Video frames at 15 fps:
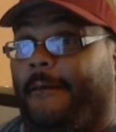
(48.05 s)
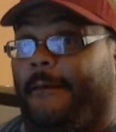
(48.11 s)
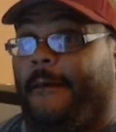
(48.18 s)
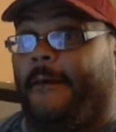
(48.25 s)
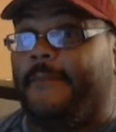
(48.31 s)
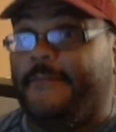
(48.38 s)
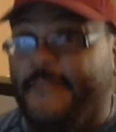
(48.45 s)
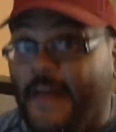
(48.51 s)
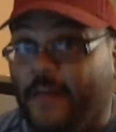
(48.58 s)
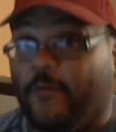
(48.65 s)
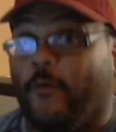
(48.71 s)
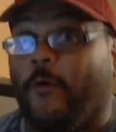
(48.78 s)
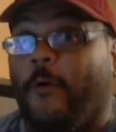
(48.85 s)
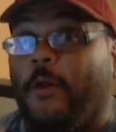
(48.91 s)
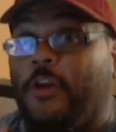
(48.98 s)

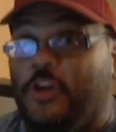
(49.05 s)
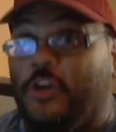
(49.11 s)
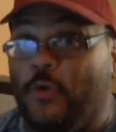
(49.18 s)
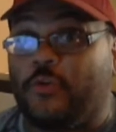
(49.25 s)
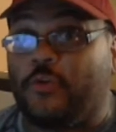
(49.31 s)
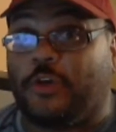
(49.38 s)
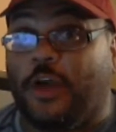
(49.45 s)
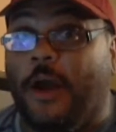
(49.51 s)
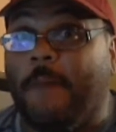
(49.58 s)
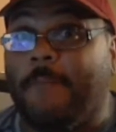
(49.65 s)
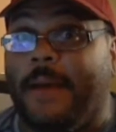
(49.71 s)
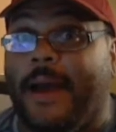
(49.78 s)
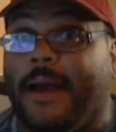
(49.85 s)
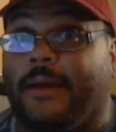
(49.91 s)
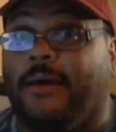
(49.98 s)
another huge
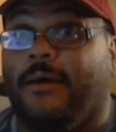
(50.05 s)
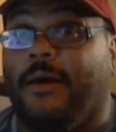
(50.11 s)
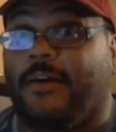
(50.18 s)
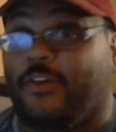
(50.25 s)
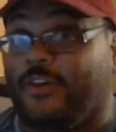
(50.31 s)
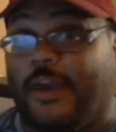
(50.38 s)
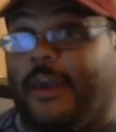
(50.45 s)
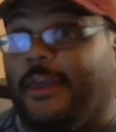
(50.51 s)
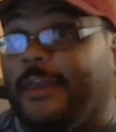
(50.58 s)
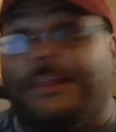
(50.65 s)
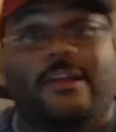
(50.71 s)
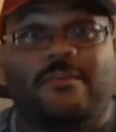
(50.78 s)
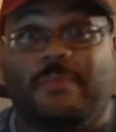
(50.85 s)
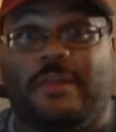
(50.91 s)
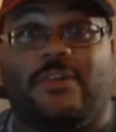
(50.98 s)
comeback, a second in
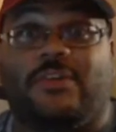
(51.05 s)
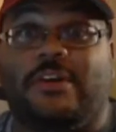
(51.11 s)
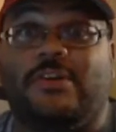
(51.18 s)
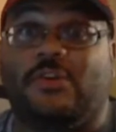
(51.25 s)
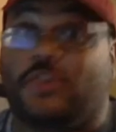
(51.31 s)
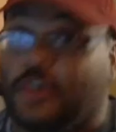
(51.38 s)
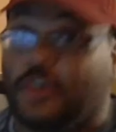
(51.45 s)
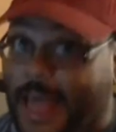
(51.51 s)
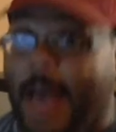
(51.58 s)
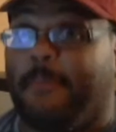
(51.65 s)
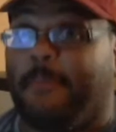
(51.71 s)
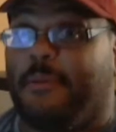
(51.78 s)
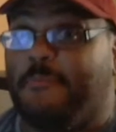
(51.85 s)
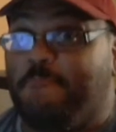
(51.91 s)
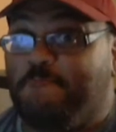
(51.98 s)
as many seasons, could happen.